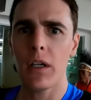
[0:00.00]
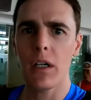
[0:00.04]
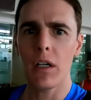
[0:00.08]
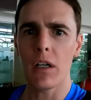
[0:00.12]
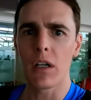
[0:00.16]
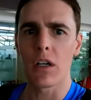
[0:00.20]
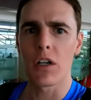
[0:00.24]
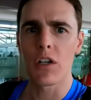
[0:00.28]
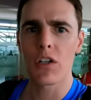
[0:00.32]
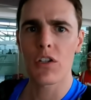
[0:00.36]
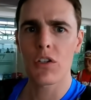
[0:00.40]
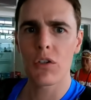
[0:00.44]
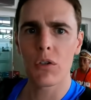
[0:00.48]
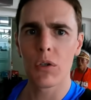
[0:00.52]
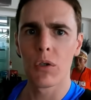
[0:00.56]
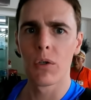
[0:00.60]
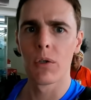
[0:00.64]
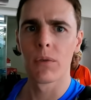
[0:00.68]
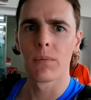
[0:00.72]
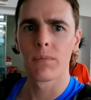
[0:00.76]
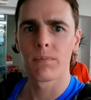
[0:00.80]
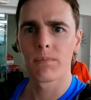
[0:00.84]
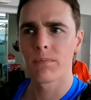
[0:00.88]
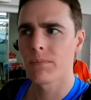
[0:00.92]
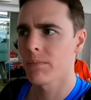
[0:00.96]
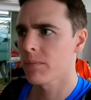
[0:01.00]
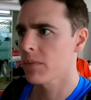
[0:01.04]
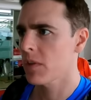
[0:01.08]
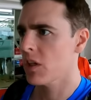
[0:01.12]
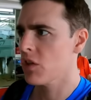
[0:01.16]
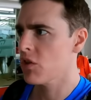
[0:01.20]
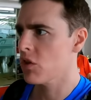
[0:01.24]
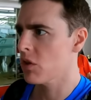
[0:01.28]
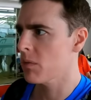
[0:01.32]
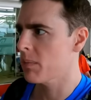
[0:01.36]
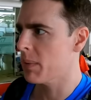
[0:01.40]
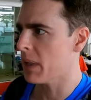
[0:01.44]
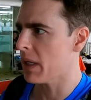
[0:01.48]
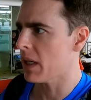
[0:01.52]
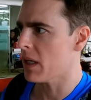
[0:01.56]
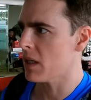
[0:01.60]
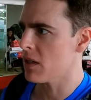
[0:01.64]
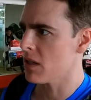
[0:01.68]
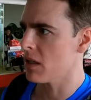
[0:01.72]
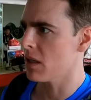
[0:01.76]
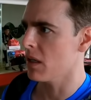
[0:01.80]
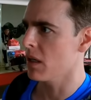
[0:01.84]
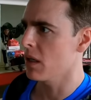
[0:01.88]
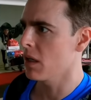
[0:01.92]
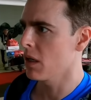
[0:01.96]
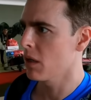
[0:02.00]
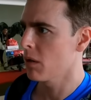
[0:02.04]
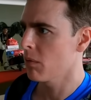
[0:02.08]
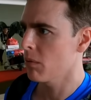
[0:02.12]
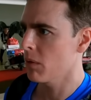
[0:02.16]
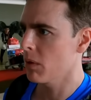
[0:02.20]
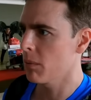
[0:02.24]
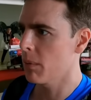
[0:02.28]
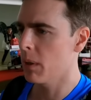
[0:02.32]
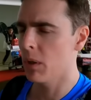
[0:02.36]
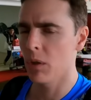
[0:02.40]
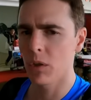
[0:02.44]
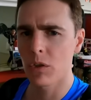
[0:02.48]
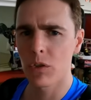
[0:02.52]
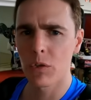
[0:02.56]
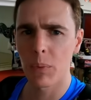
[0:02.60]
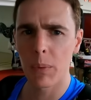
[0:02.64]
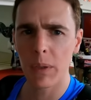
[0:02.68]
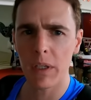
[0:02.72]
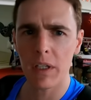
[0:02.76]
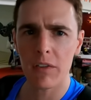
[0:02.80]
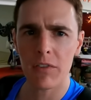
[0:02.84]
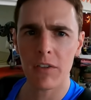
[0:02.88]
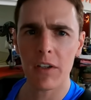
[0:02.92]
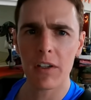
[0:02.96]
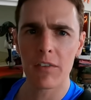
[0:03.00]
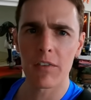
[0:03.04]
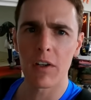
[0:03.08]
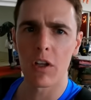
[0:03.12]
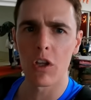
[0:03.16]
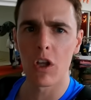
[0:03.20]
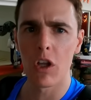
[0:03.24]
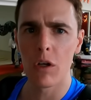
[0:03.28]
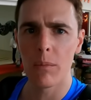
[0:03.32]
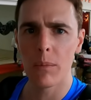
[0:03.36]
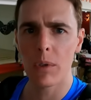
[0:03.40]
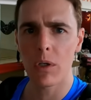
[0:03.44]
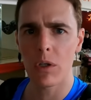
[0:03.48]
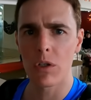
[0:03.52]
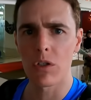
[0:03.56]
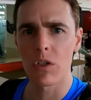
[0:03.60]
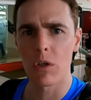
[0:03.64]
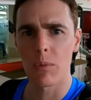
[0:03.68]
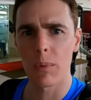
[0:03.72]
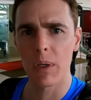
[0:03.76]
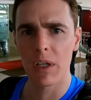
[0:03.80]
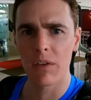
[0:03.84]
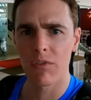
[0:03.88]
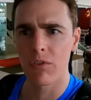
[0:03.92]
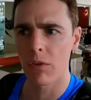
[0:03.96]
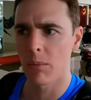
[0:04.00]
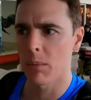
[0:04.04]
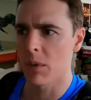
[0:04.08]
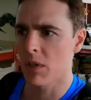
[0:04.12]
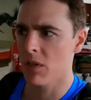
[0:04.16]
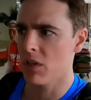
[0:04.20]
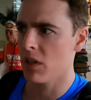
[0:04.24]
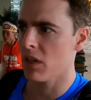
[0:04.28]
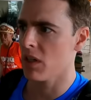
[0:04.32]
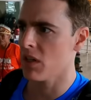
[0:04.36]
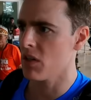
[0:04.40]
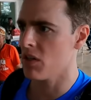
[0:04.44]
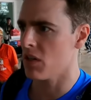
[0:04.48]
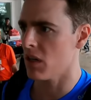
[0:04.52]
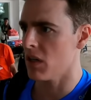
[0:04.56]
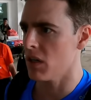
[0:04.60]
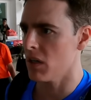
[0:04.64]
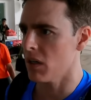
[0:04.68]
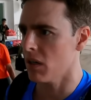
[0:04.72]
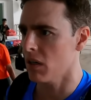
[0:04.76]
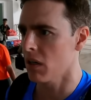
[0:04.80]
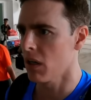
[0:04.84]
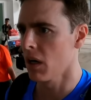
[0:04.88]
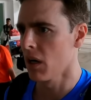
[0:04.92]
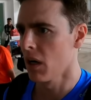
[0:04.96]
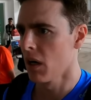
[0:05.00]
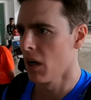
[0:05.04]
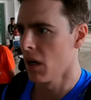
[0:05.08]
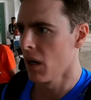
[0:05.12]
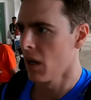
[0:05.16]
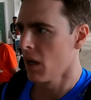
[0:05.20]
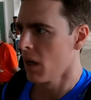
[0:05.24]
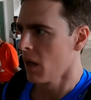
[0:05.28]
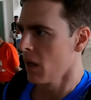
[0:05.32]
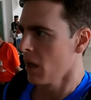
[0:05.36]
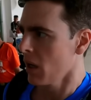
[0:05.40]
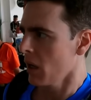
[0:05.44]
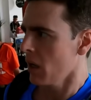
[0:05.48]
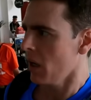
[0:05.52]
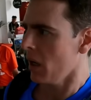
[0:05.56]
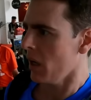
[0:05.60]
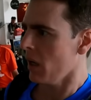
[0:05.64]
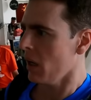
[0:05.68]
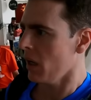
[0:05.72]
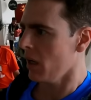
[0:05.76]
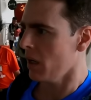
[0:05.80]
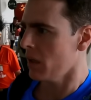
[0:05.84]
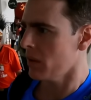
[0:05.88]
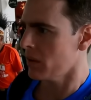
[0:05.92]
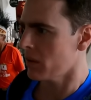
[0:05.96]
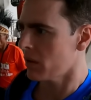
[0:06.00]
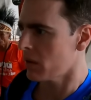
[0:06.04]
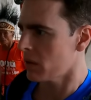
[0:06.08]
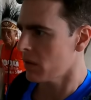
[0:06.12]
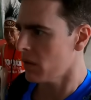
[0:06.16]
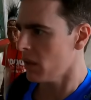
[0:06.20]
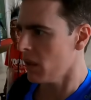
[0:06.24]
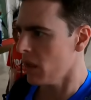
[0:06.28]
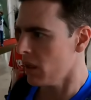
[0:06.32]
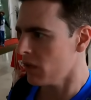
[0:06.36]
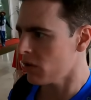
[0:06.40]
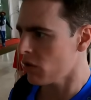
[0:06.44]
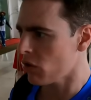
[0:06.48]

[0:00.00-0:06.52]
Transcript: there. So this should be easy. We're about 25 kilometres away from the city centre and yeah